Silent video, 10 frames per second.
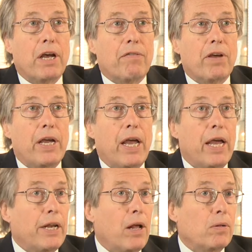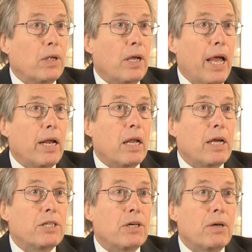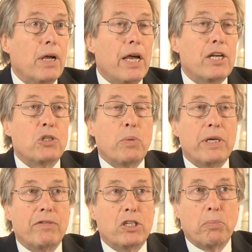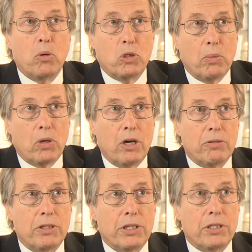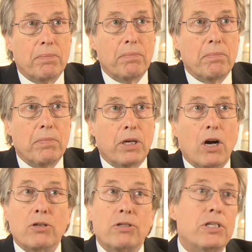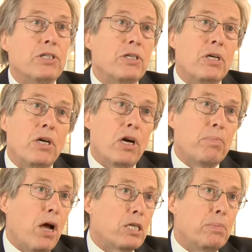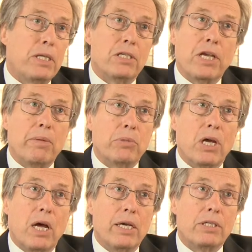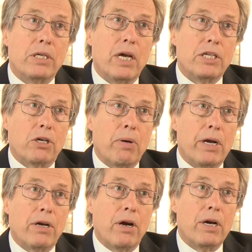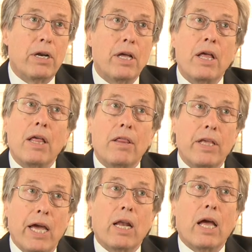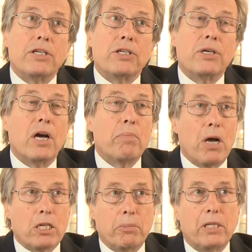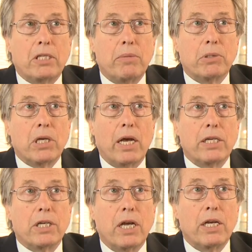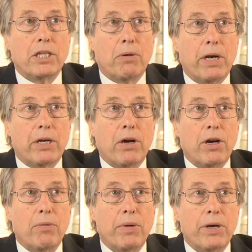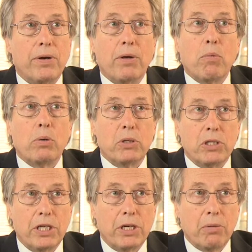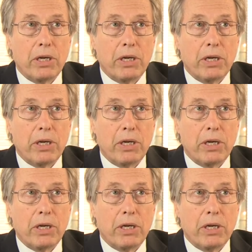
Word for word: of a handheld analyzer and a suite of disposable cartridges. The cartridges are approximately the same size as a credit card, the analyzer approximately the same size as a credit card reader that one would see in a